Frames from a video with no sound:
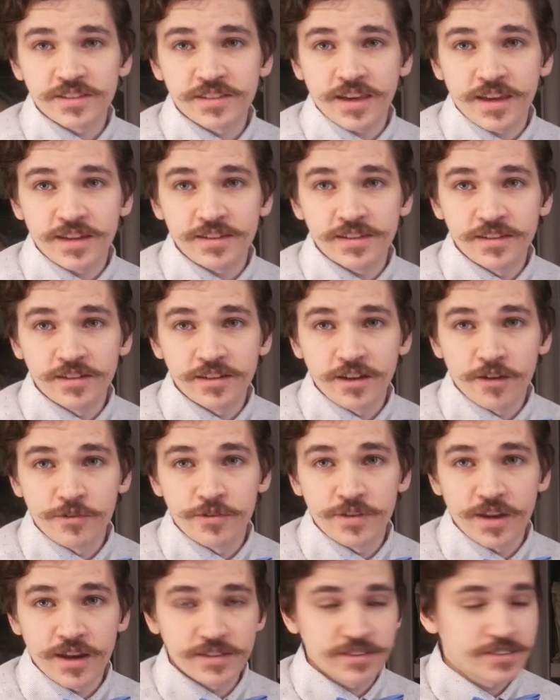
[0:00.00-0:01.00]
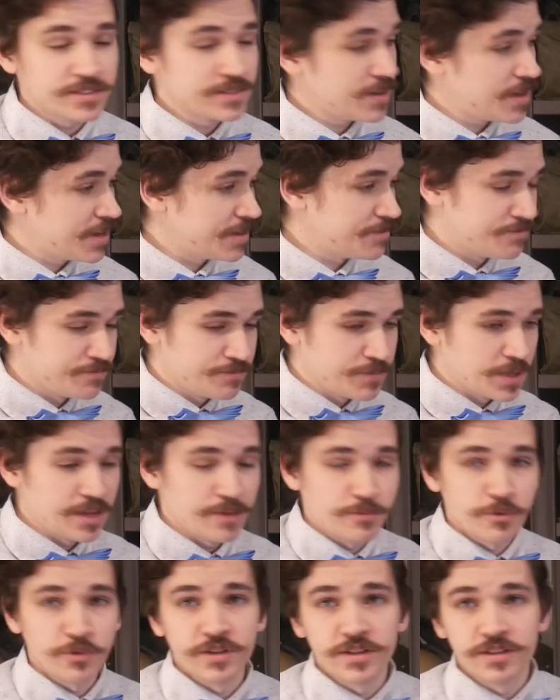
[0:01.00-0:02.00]
canteen cover that I've been
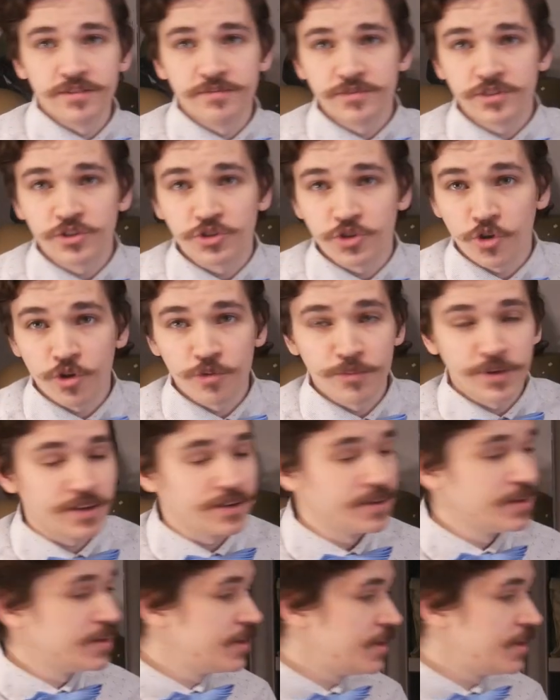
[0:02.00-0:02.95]
able to determine.